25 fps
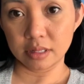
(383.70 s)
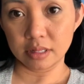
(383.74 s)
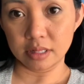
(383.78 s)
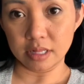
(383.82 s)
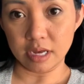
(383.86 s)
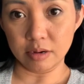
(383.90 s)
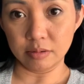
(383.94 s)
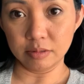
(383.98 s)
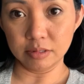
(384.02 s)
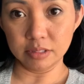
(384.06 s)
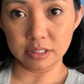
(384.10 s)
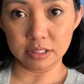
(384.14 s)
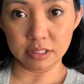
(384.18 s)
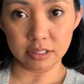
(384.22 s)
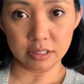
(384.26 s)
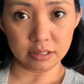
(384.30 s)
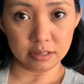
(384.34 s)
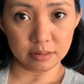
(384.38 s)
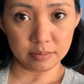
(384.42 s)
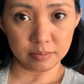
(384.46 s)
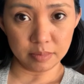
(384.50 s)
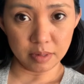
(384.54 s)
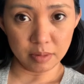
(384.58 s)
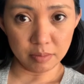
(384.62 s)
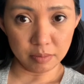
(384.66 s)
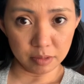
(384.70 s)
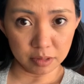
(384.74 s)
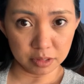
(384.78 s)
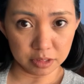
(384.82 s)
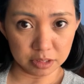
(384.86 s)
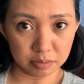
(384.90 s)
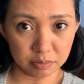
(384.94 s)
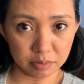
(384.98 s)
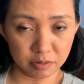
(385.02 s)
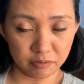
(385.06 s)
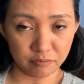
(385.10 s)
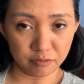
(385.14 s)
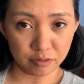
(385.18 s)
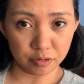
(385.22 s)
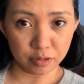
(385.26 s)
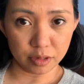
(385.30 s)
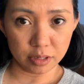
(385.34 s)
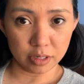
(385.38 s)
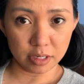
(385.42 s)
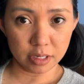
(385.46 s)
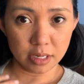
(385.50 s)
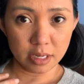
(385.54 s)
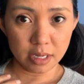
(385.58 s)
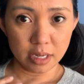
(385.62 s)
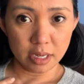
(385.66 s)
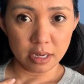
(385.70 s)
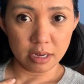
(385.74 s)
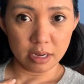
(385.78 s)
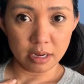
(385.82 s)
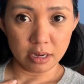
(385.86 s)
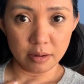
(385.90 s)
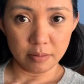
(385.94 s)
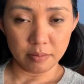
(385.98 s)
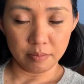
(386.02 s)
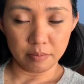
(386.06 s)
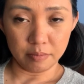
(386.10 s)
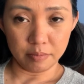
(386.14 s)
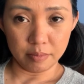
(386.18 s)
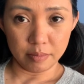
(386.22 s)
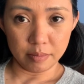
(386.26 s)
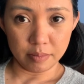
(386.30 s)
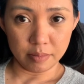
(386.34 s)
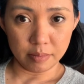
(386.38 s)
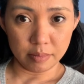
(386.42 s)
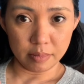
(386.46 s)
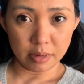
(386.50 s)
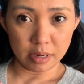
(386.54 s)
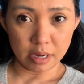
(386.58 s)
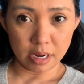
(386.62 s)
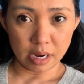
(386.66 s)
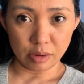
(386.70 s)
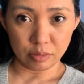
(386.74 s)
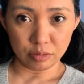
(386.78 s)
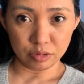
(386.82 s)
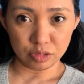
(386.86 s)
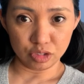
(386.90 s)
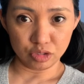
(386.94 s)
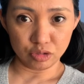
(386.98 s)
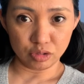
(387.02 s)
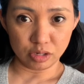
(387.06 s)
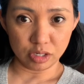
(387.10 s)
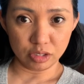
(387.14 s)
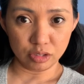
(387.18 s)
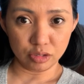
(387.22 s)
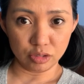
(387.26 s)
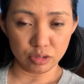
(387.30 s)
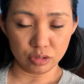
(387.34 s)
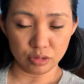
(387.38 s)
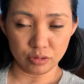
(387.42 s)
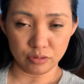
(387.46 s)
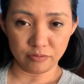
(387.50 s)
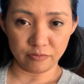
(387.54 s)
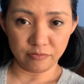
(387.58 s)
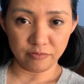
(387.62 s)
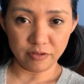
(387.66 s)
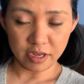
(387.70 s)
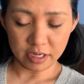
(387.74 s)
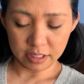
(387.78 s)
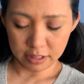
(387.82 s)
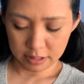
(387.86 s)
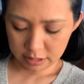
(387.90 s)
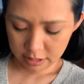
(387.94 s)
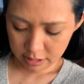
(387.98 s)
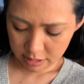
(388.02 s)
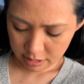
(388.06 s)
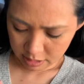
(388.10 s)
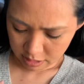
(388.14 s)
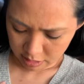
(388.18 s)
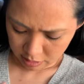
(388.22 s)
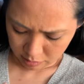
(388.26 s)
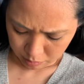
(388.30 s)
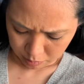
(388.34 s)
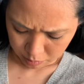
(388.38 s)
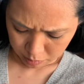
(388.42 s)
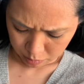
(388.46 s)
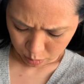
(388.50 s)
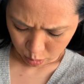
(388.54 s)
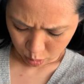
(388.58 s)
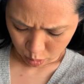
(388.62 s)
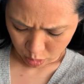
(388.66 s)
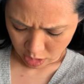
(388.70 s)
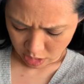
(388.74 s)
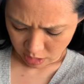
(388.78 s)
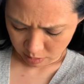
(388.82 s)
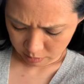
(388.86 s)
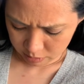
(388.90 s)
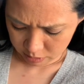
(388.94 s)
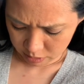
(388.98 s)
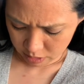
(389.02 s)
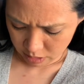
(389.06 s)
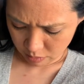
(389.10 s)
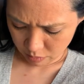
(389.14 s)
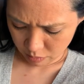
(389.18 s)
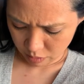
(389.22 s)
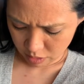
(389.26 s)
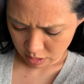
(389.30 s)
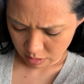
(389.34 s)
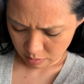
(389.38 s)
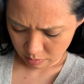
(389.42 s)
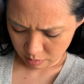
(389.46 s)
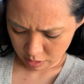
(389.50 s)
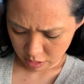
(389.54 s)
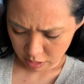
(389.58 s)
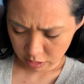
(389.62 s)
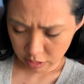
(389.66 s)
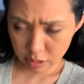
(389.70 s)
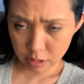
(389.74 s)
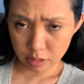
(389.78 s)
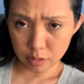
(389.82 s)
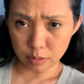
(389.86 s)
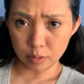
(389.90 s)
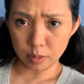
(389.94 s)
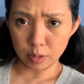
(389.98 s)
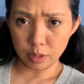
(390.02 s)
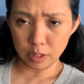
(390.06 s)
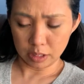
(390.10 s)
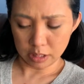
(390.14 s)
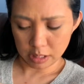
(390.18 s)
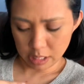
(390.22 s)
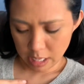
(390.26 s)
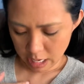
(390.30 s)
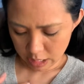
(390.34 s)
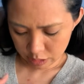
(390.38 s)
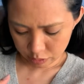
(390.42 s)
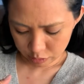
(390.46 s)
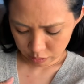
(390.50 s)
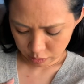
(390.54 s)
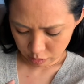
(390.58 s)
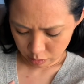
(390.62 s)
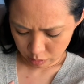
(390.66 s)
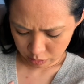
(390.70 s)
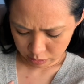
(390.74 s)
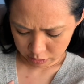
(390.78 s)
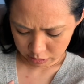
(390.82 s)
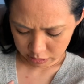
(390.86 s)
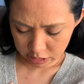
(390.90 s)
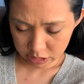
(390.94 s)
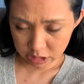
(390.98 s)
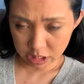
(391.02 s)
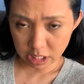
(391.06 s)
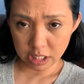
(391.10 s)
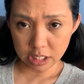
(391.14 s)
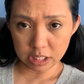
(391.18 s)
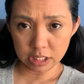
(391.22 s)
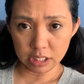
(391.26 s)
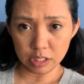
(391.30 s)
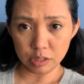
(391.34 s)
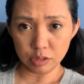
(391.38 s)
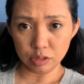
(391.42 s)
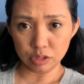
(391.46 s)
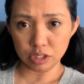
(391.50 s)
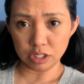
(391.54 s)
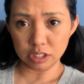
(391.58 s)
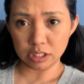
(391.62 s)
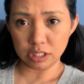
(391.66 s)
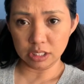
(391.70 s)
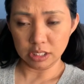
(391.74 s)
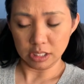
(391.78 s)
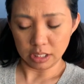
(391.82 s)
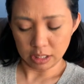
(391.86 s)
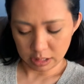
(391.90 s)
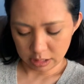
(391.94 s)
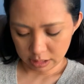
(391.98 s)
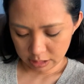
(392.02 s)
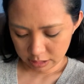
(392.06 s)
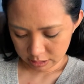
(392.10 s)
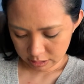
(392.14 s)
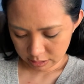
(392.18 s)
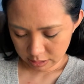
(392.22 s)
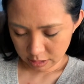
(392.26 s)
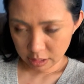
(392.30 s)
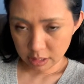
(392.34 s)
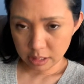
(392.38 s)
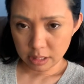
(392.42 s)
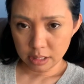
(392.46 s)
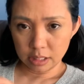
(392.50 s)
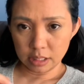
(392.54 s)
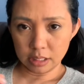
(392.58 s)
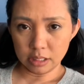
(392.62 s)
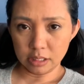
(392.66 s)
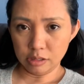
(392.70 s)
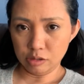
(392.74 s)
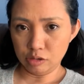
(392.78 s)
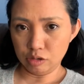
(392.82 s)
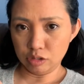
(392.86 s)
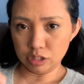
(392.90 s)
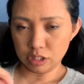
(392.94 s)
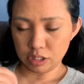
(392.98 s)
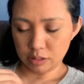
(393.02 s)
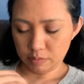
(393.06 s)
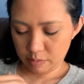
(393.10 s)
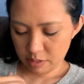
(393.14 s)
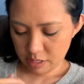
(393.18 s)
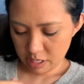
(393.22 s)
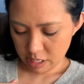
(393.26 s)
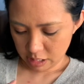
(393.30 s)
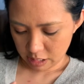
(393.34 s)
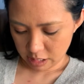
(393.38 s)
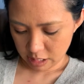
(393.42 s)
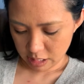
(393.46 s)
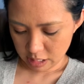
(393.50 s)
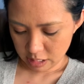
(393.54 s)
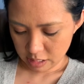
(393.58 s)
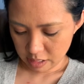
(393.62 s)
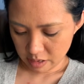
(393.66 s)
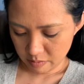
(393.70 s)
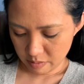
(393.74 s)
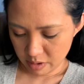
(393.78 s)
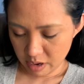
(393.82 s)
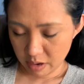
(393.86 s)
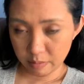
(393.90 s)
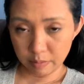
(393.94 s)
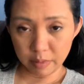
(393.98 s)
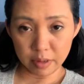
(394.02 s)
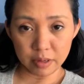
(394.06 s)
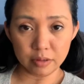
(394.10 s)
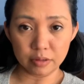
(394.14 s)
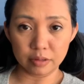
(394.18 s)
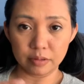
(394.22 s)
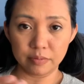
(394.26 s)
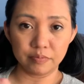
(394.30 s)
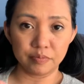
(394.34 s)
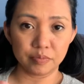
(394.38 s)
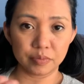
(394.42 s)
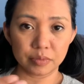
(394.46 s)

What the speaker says: was pimples before. I was trying to fix it, rub something, but it didn't work. Actually, yung sadyan, hindi ko siya tiniris, hindi ko siya pinakialaman, pero